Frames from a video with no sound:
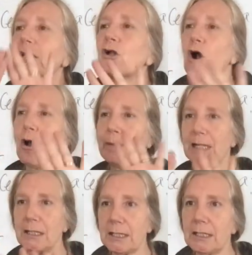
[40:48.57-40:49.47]
and calming
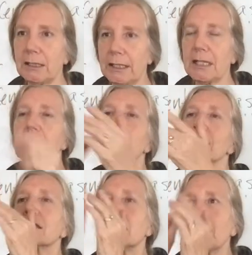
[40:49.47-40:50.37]
and healing,
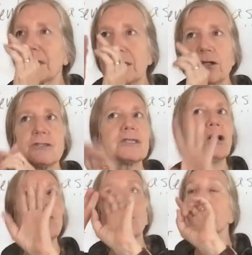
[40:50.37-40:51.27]
stimulating new
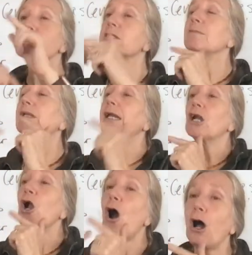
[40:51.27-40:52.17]
cell growth,
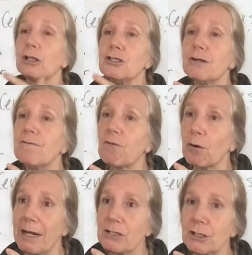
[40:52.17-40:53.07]
stimulating collagen
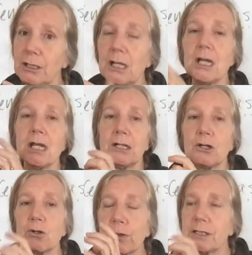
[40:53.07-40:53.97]
formation. It
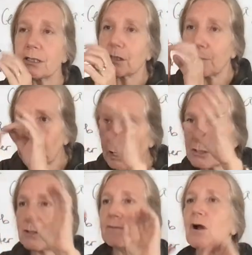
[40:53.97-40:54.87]
increases the
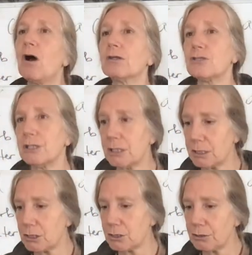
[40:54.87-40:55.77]
production of collagen in
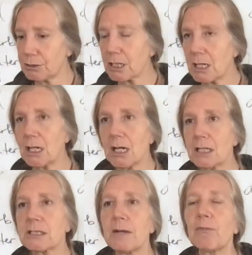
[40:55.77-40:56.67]
tissues.
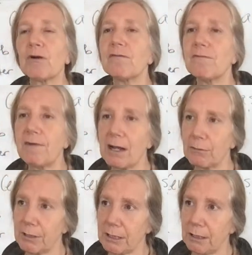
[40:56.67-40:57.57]
It's a
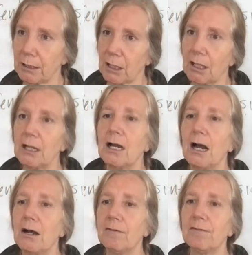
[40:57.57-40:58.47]
profound healer
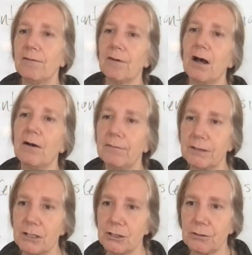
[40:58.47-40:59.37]
of, of
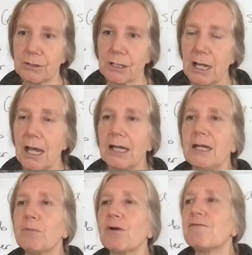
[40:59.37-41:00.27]
tissues and
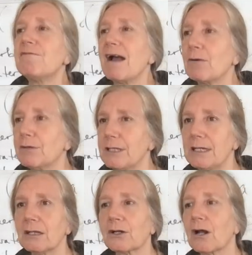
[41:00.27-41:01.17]
a profound
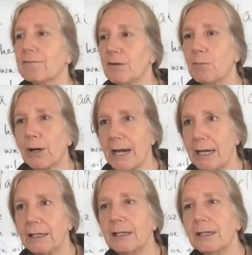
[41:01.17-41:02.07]
healer of the
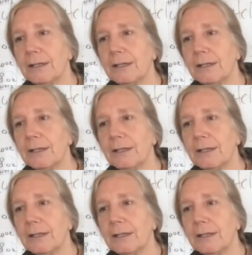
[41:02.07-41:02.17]
brain.